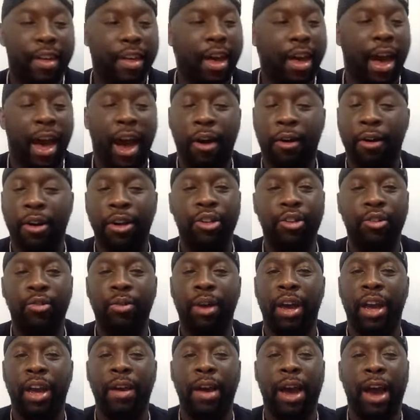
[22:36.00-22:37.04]
How are
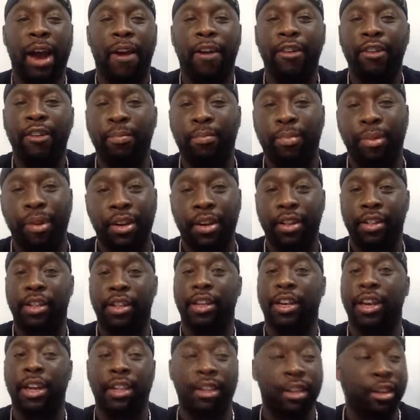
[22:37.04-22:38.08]
you putting this
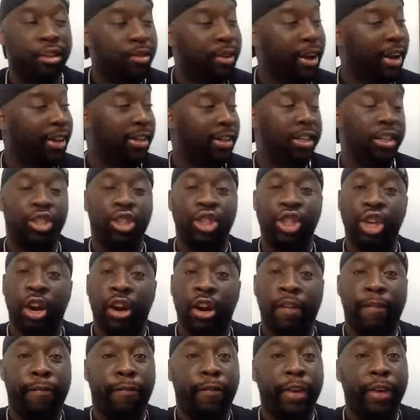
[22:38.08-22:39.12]
together? You got this
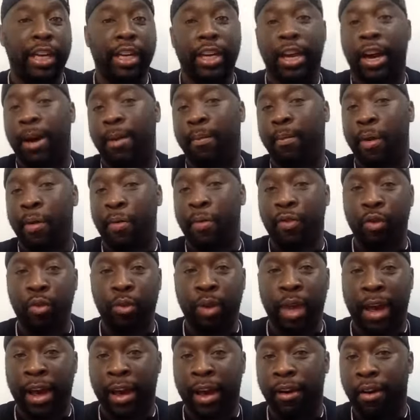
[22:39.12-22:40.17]
young phenom with you
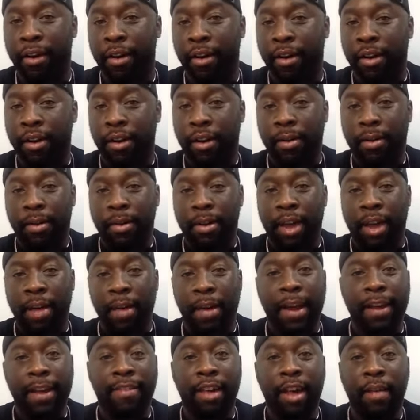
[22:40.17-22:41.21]
now, named
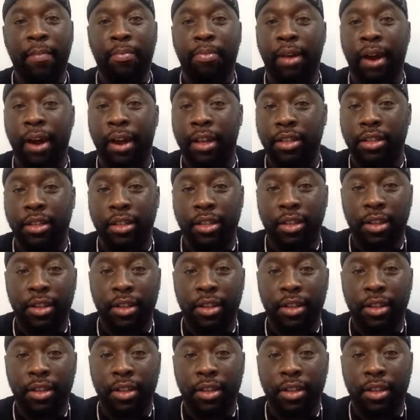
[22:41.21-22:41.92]
AJ Price.